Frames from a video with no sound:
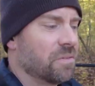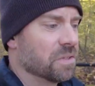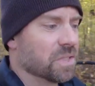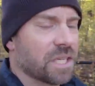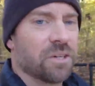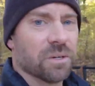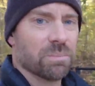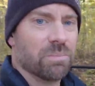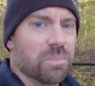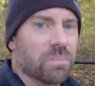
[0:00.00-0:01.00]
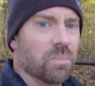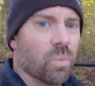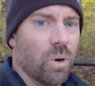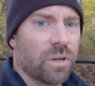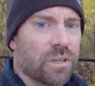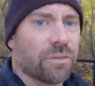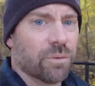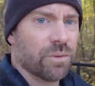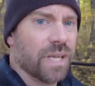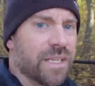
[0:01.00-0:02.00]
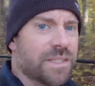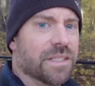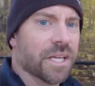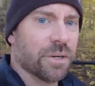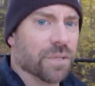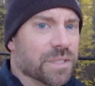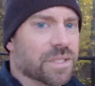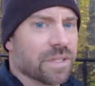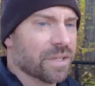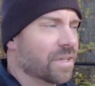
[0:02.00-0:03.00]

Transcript: Feels like you're walking through the 1800s.